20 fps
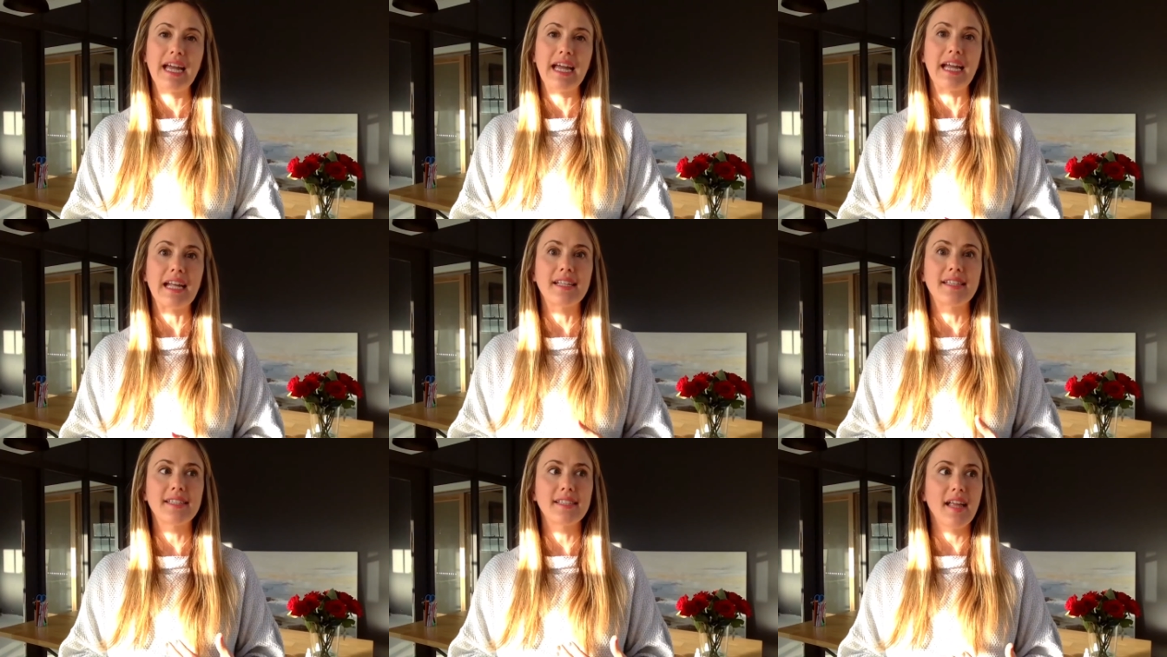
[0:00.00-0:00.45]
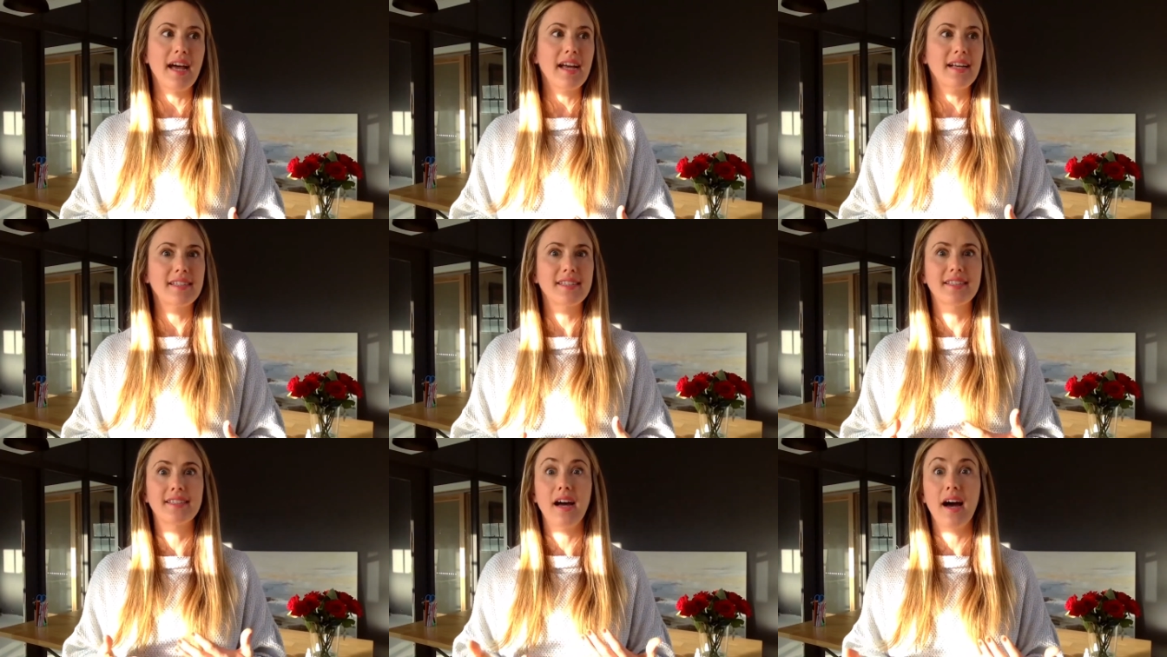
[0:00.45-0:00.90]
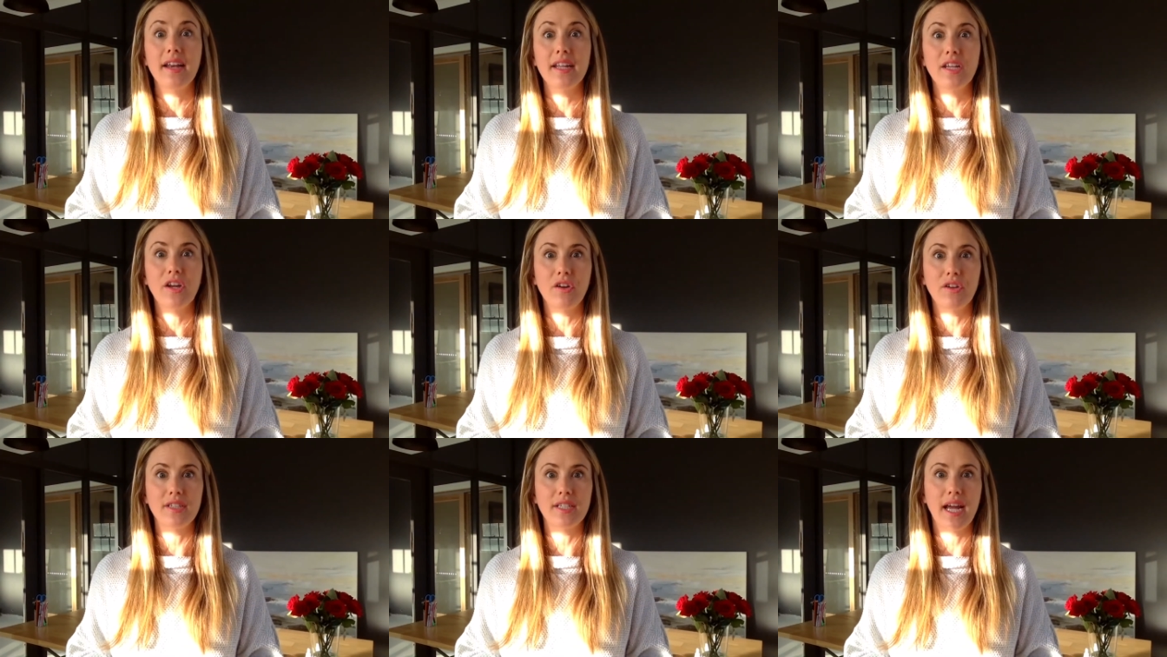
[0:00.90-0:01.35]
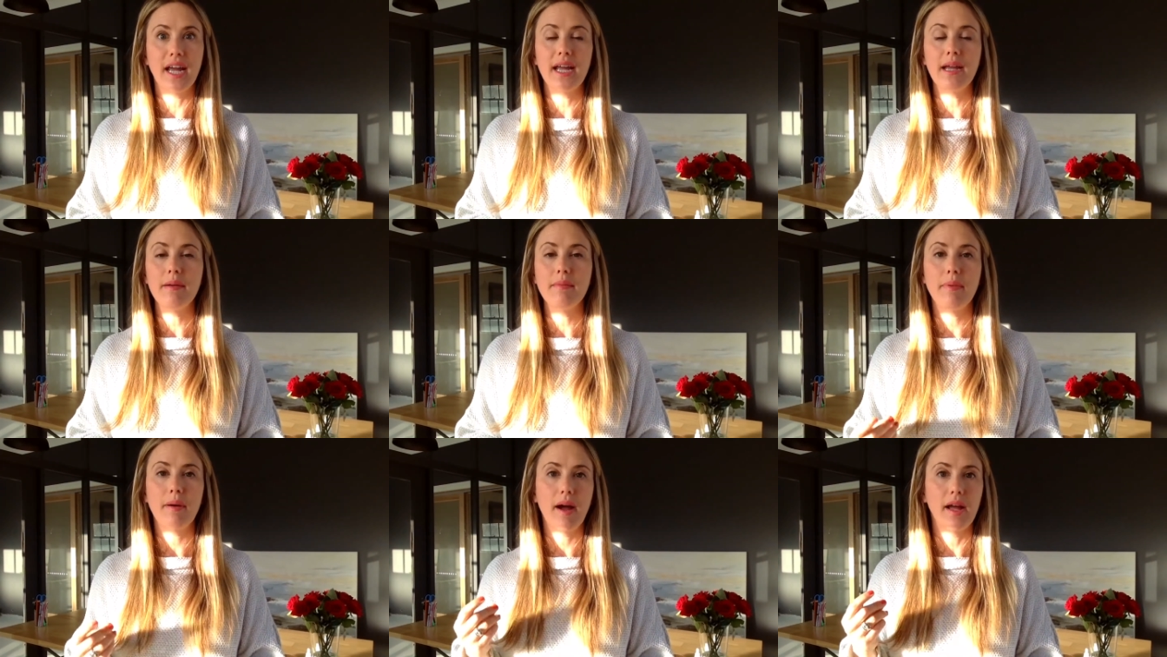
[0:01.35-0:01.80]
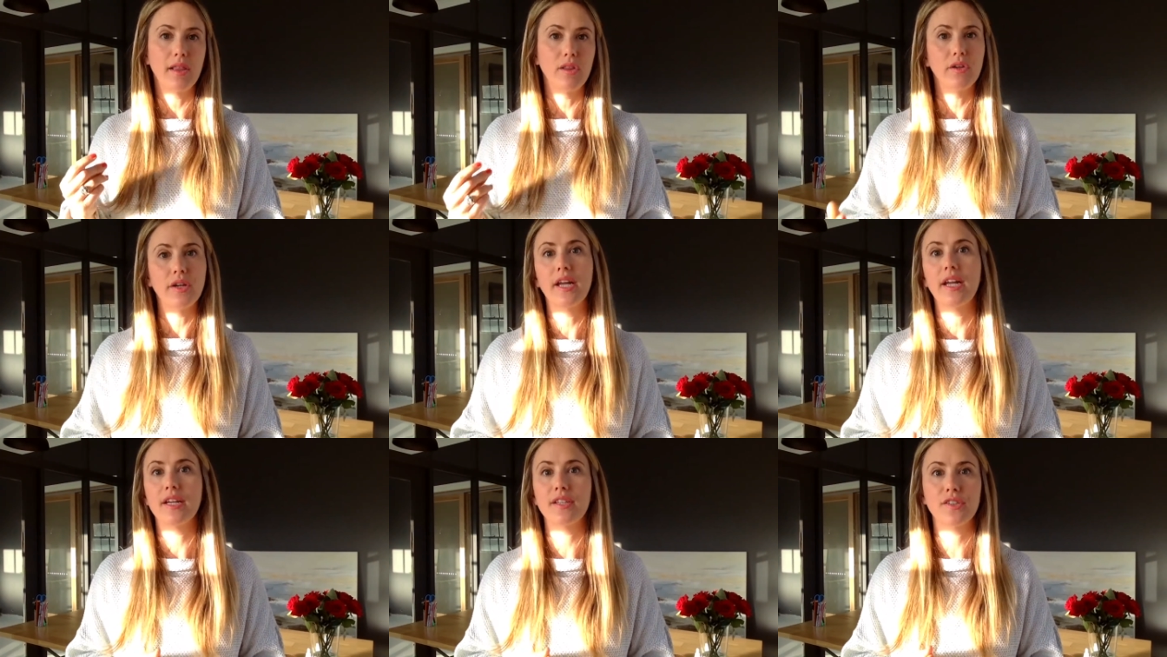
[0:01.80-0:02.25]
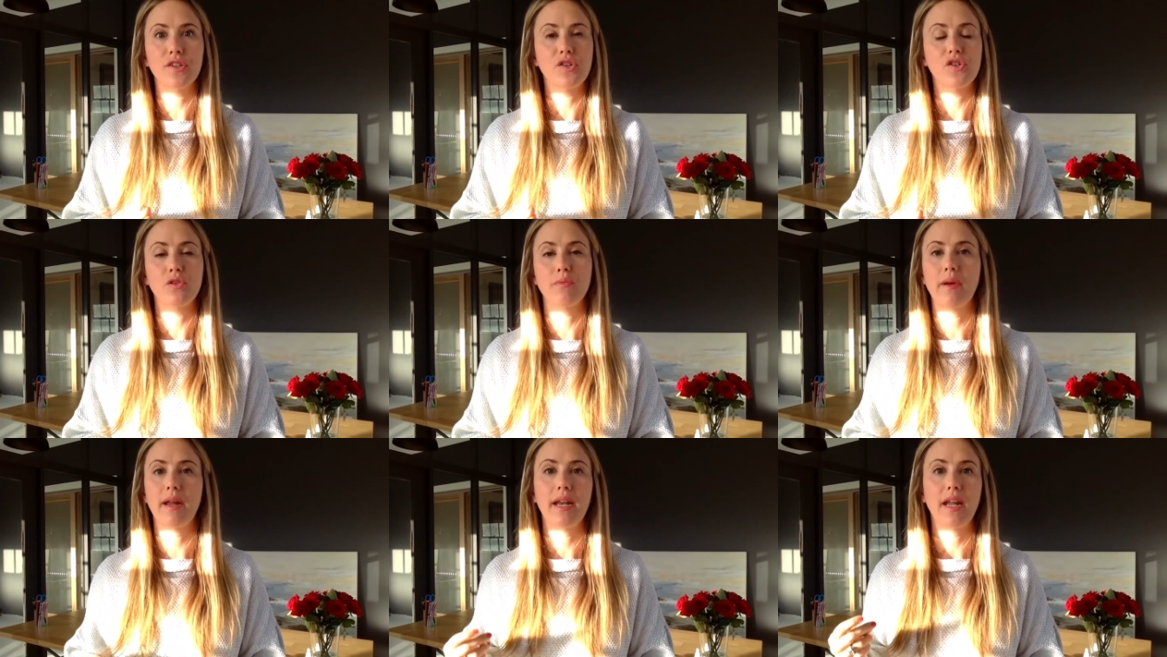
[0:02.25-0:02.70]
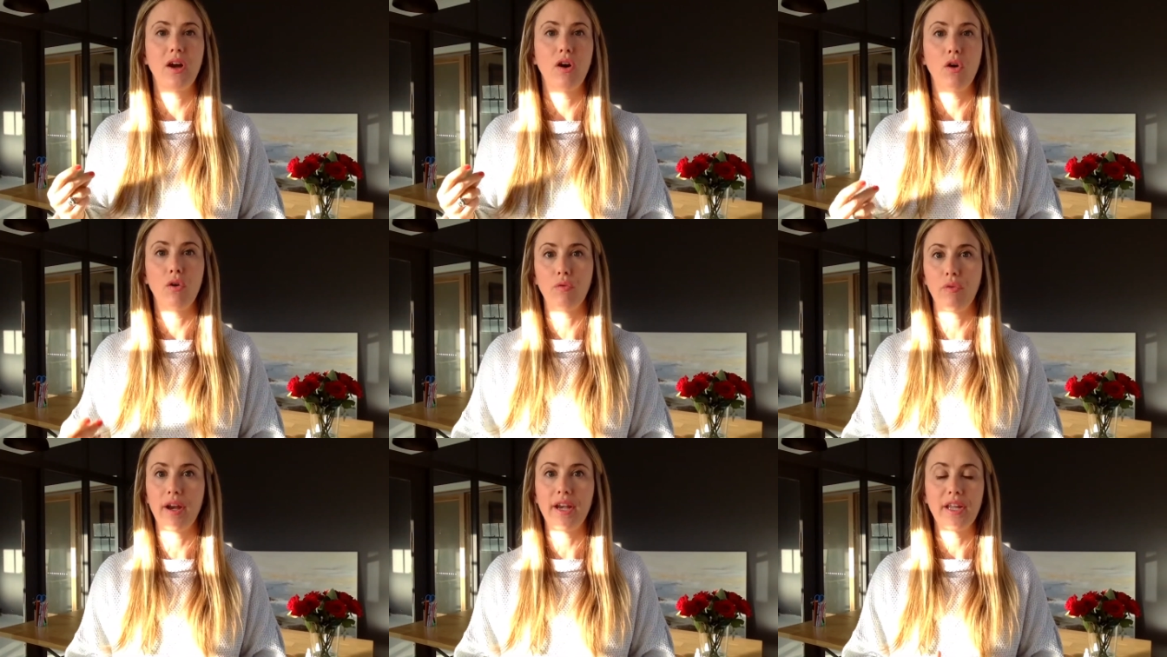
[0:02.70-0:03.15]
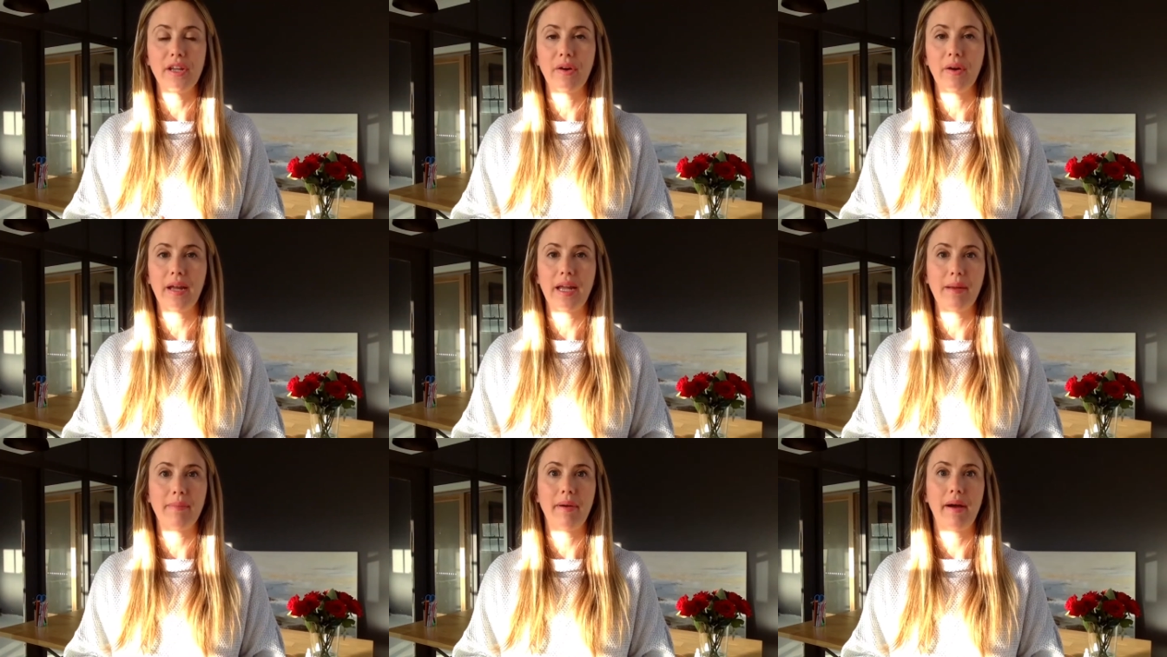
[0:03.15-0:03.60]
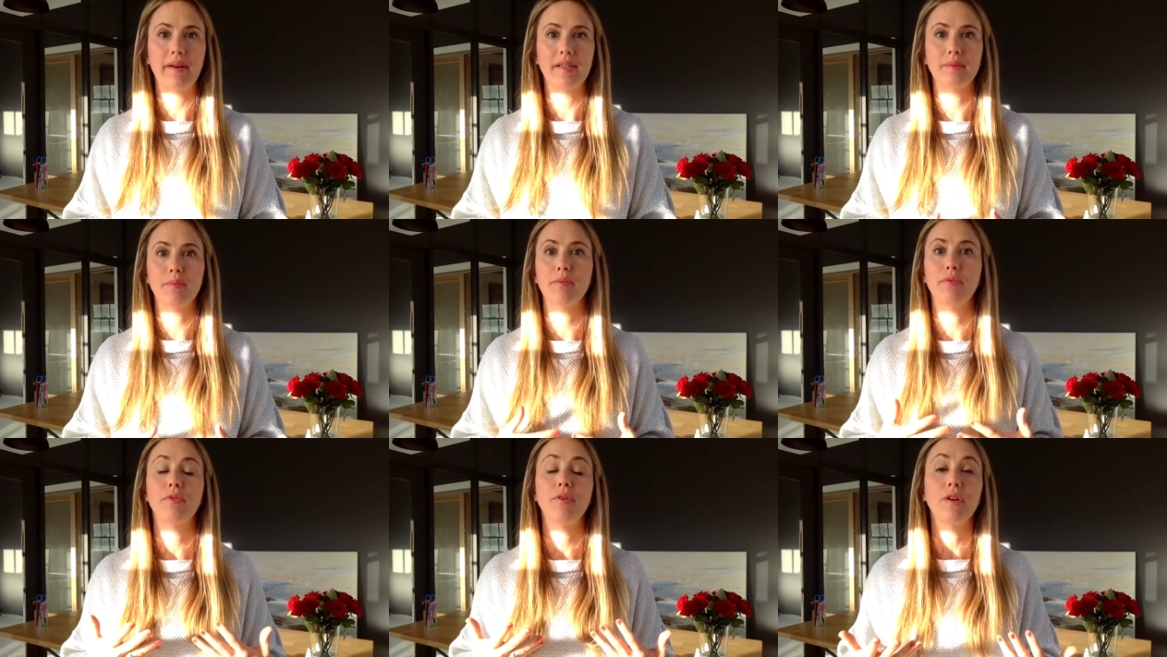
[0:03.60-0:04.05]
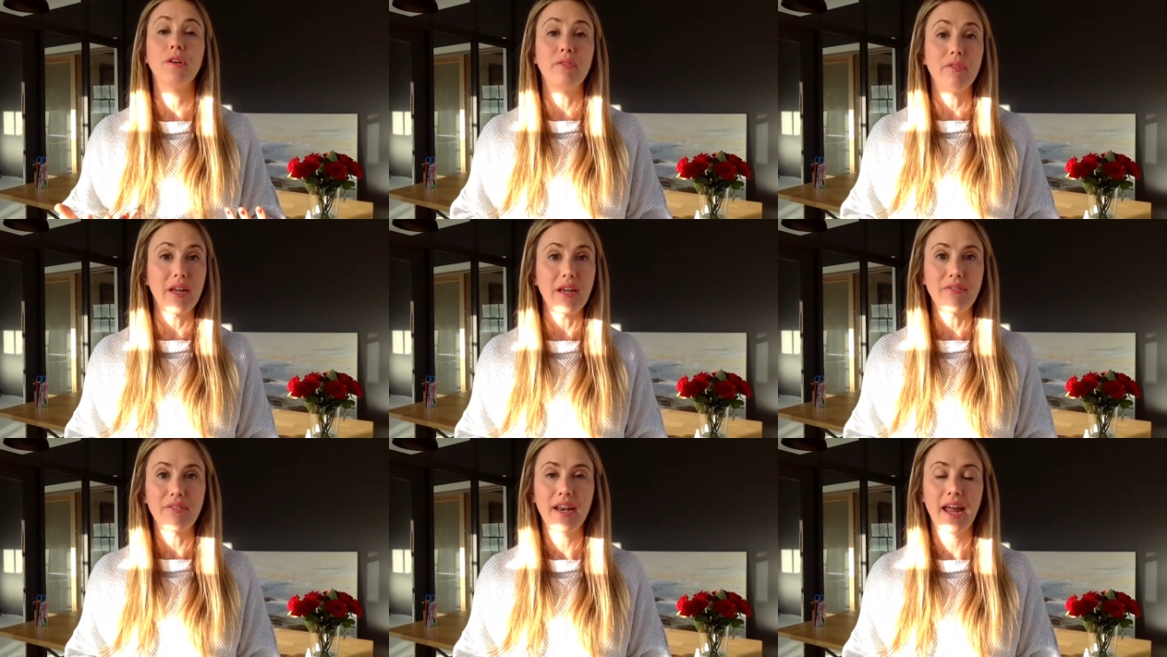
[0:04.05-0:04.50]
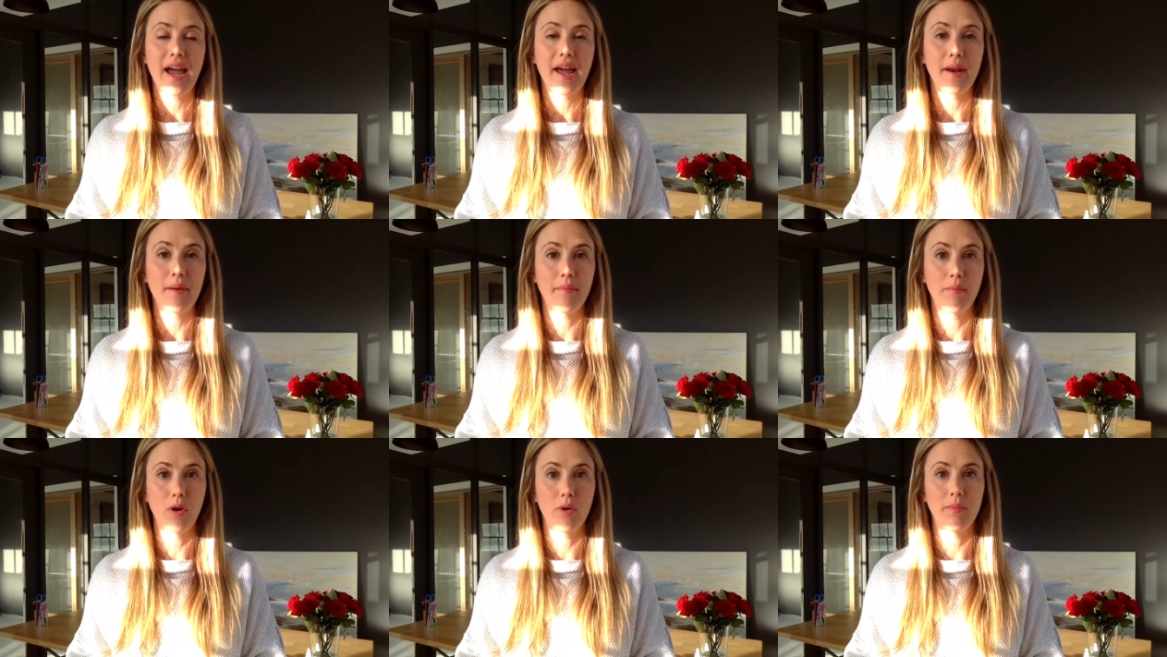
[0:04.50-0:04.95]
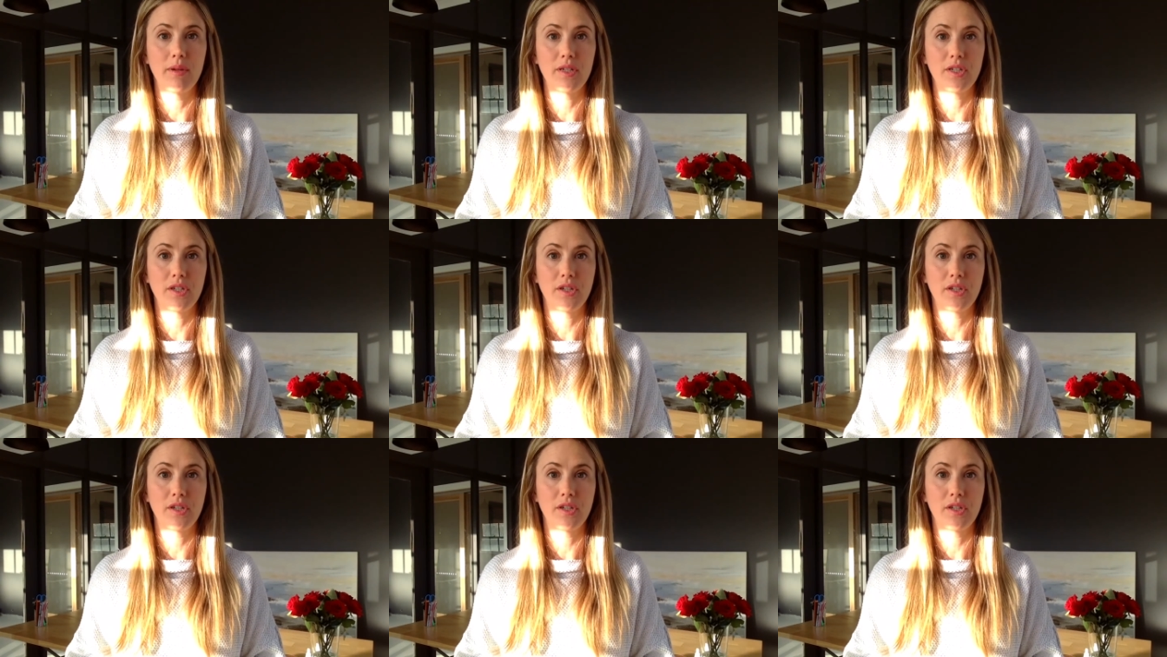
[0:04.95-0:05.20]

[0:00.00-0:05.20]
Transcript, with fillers: It's like starting your day by looking at social media or reading your emails before you've even had a moment